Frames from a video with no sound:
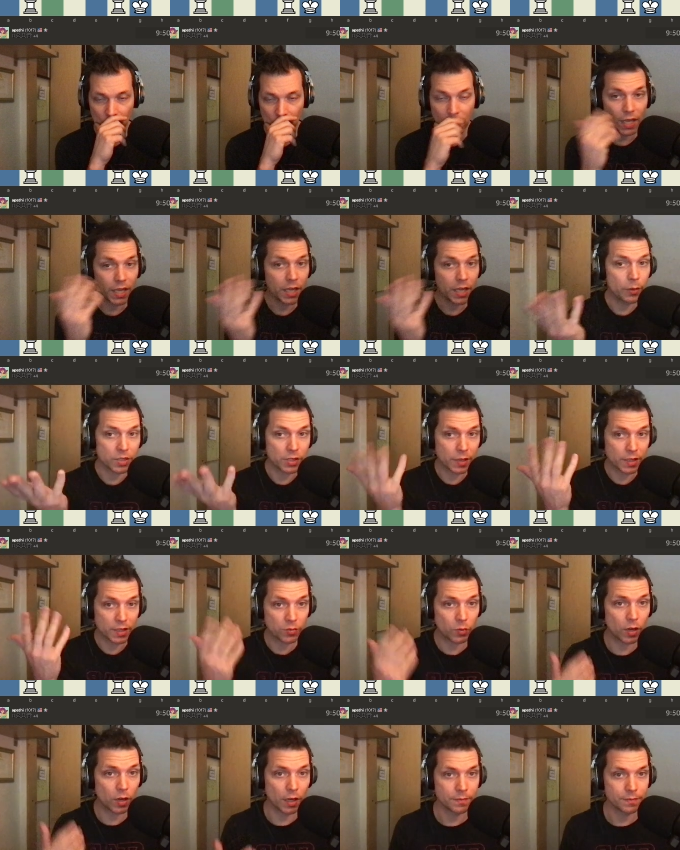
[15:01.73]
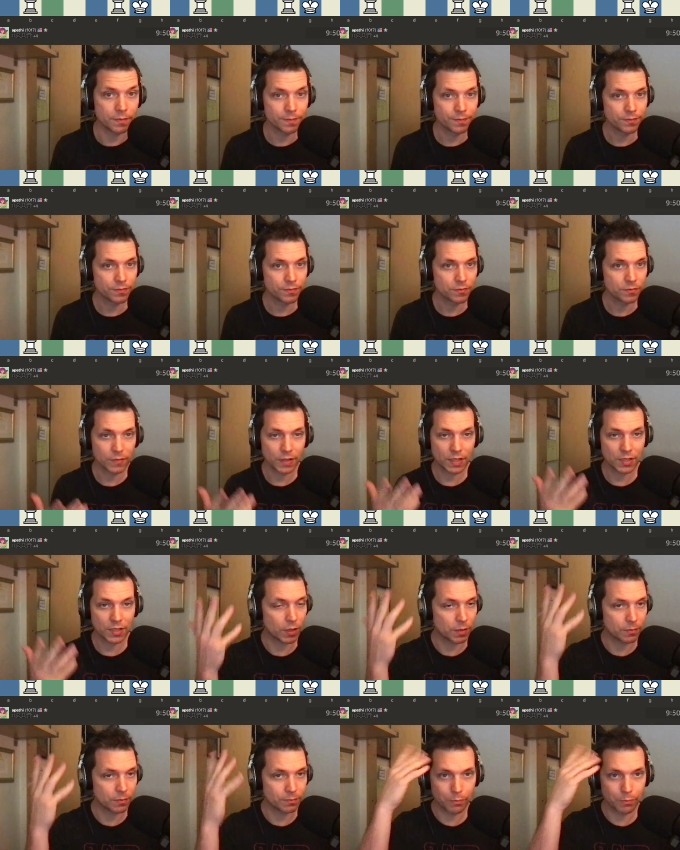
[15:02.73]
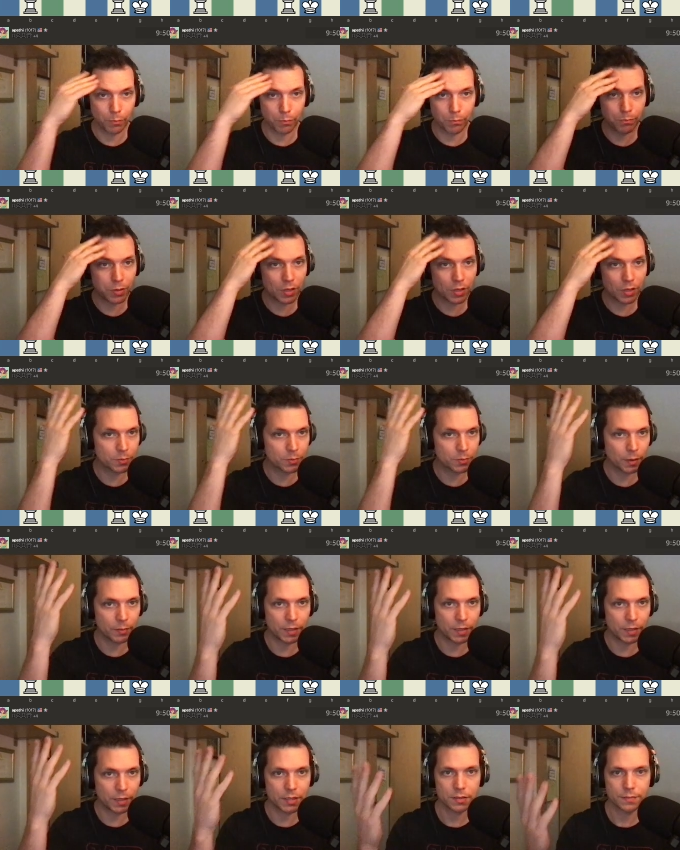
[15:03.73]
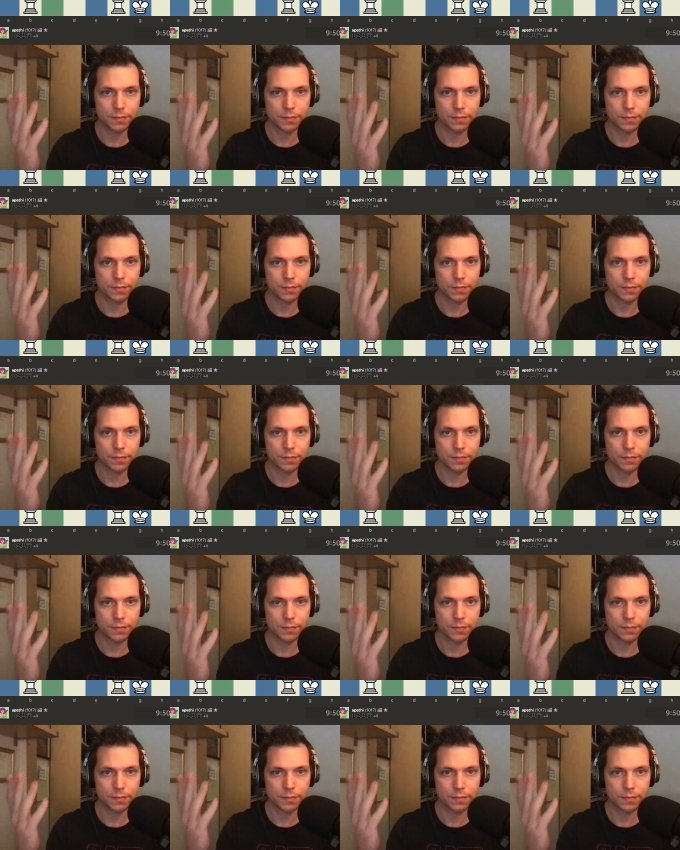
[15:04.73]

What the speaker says: Anyway, so that's why. That's why it blows my mind.